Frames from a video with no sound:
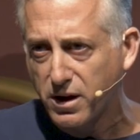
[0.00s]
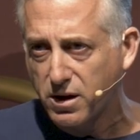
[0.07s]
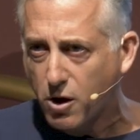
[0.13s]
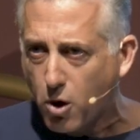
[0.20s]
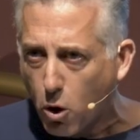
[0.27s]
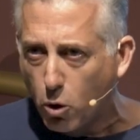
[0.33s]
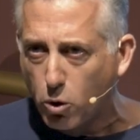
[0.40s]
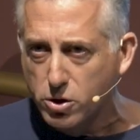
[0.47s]
the
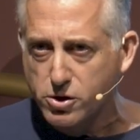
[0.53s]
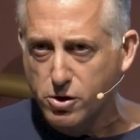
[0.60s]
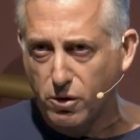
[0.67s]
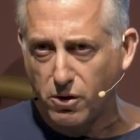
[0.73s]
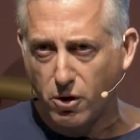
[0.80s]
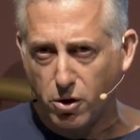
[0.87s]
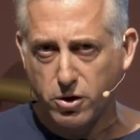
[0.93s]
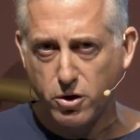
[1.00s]
cores
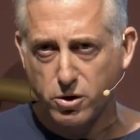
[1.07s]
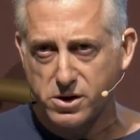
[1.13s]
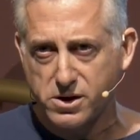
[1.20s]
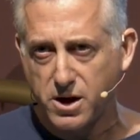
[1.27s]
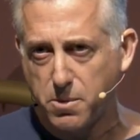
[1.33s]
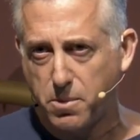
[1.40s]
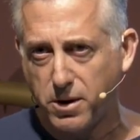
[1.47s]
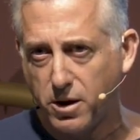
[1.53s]
on your
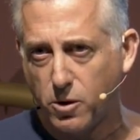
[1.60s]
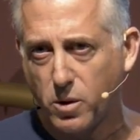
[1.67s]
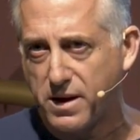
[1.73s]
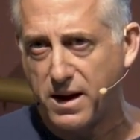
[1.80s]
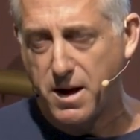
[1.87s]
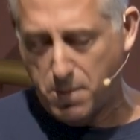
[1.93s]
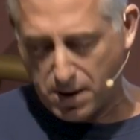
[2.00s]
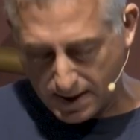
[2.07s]
CPU with
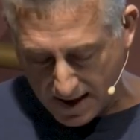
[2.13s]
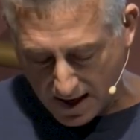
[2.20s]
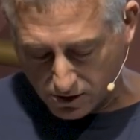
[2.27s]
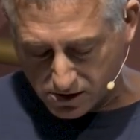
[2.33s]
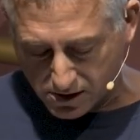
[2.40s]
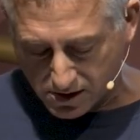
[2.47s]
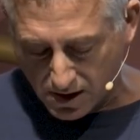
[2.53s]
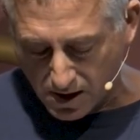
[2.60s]
anybody
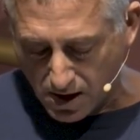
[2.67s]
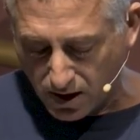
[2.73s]
else.